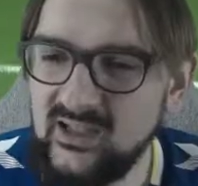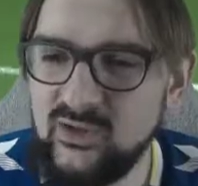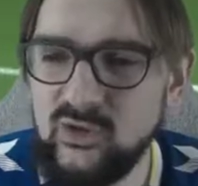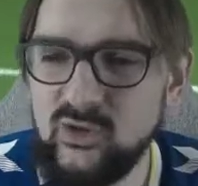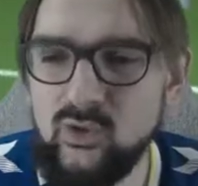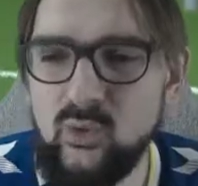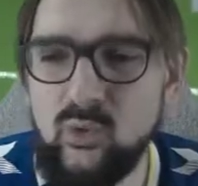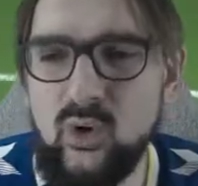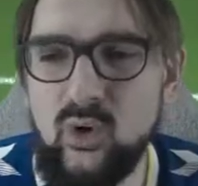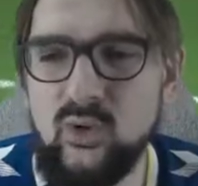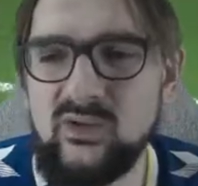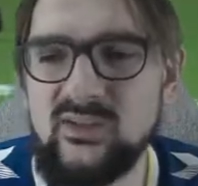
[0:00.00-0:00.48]

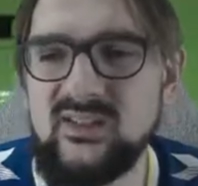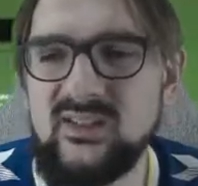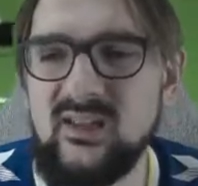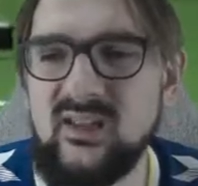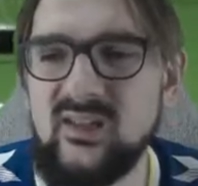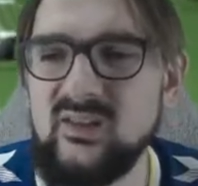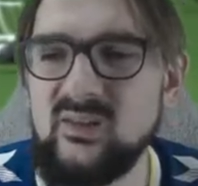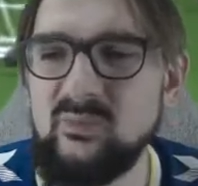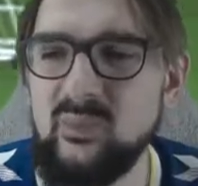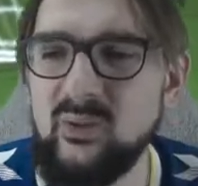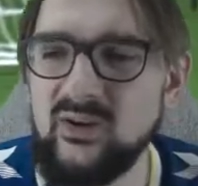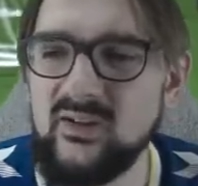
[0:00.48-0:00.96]
2 goals
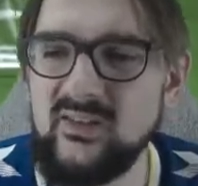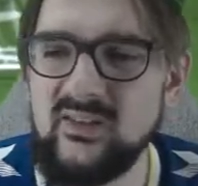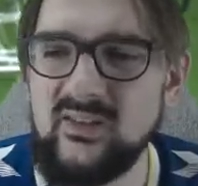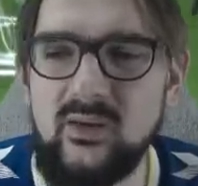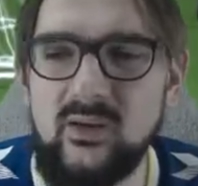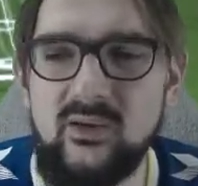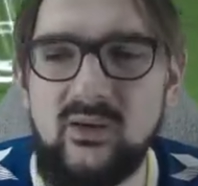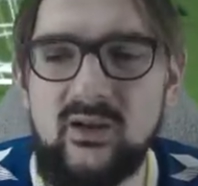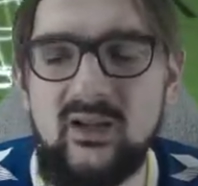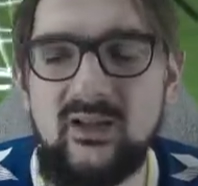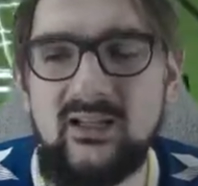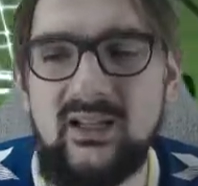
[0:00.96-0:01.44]
against
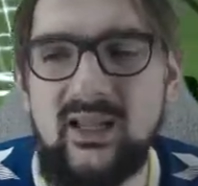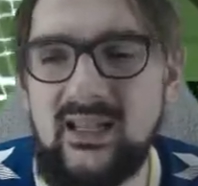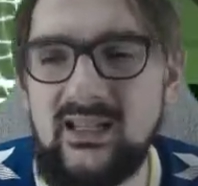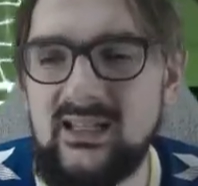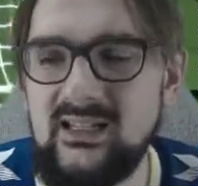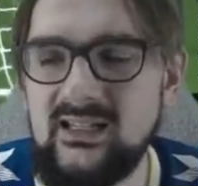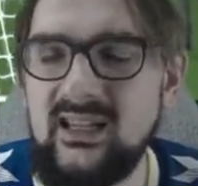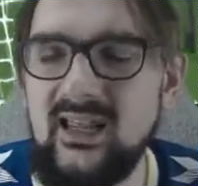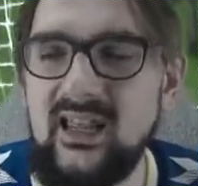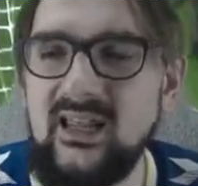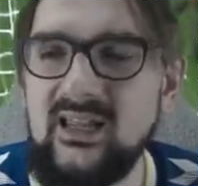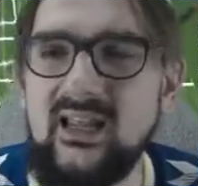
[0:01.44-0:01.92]
Barcelona on
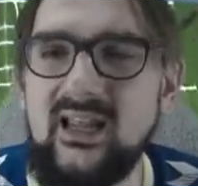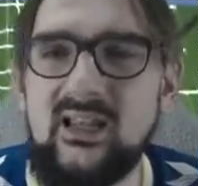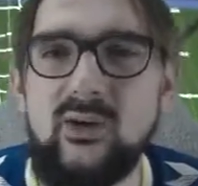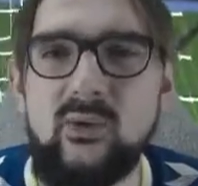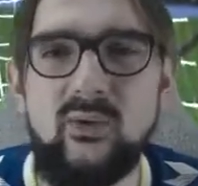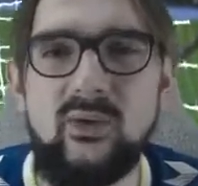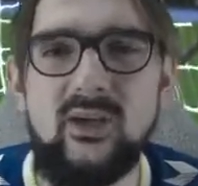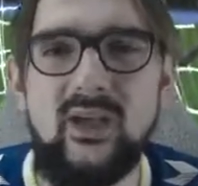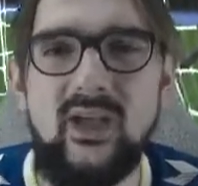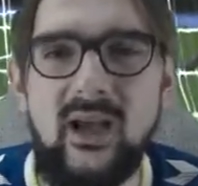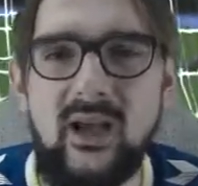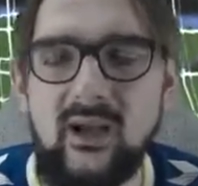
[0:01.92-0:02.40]
any day, and I
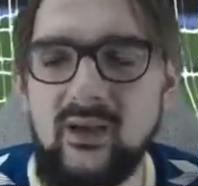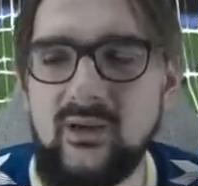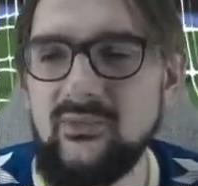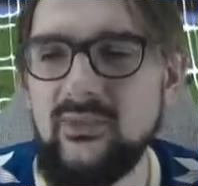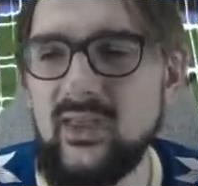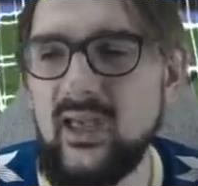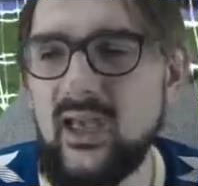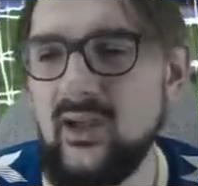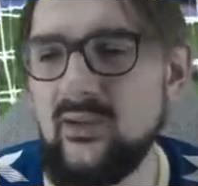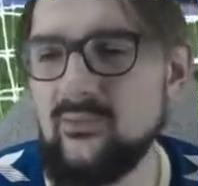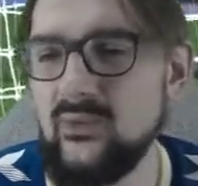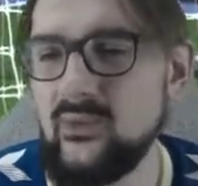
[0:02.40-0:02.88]
don't care if
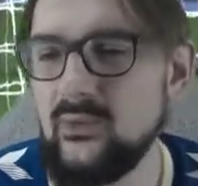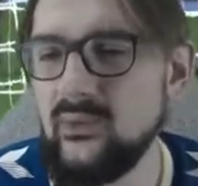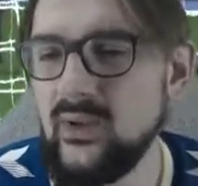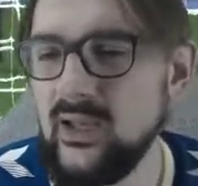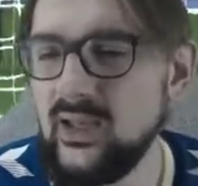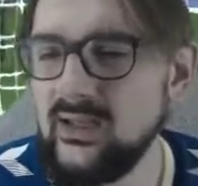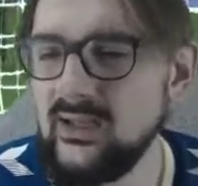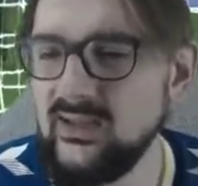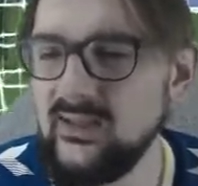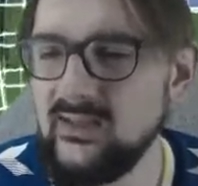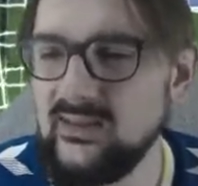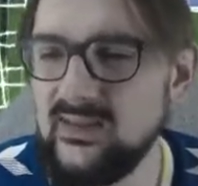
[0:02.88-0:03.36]
they have a
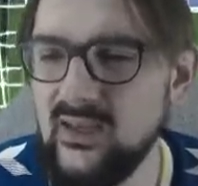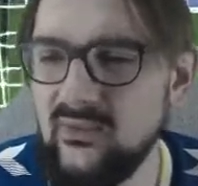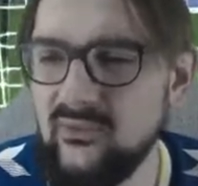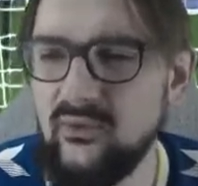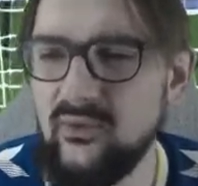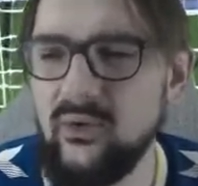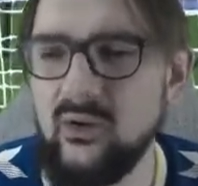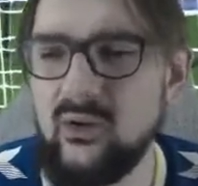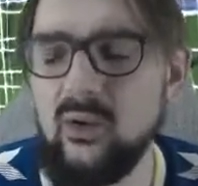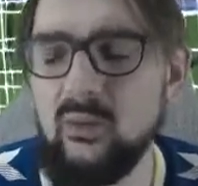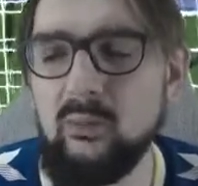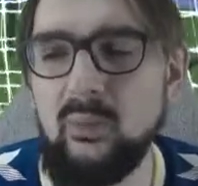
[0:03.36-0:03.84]
red, is
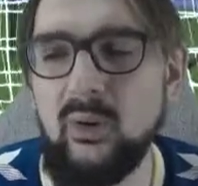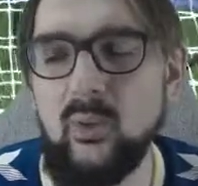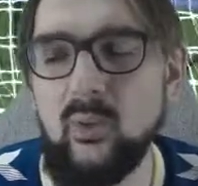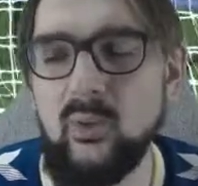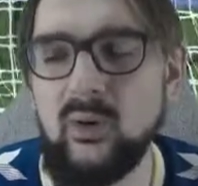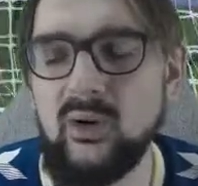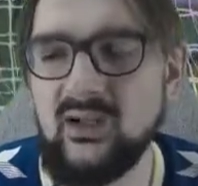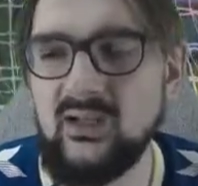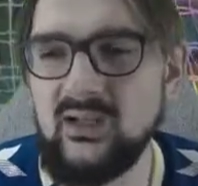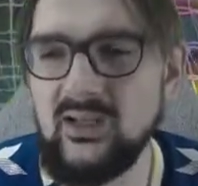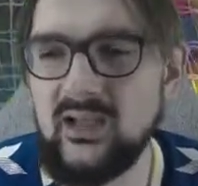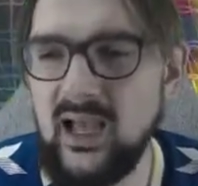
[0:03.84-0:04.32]
difficult, but
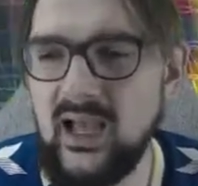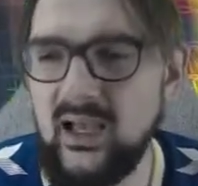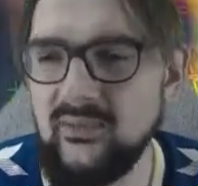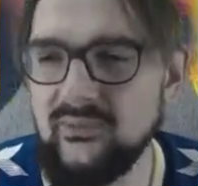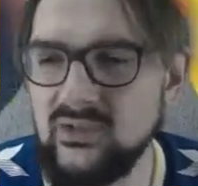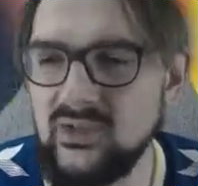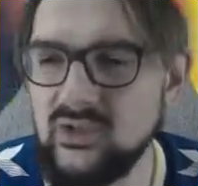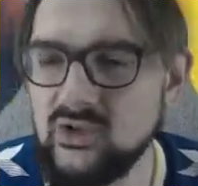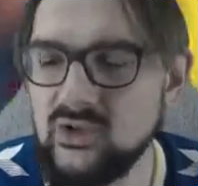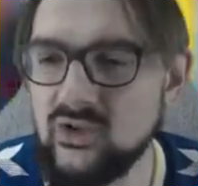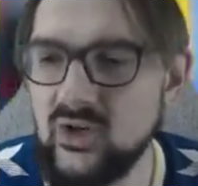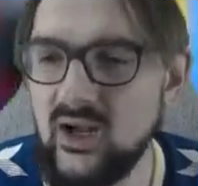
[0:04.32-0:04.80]
we're going to have
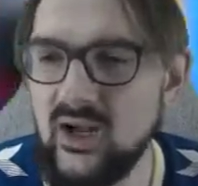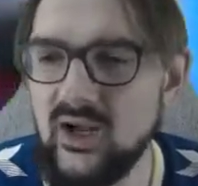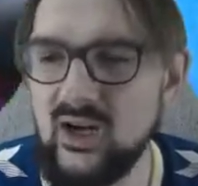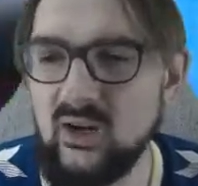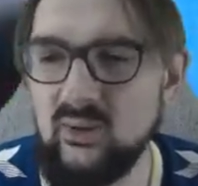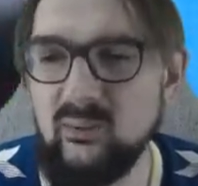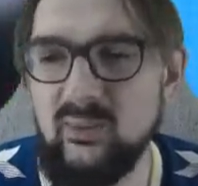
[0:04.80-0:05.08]
to try our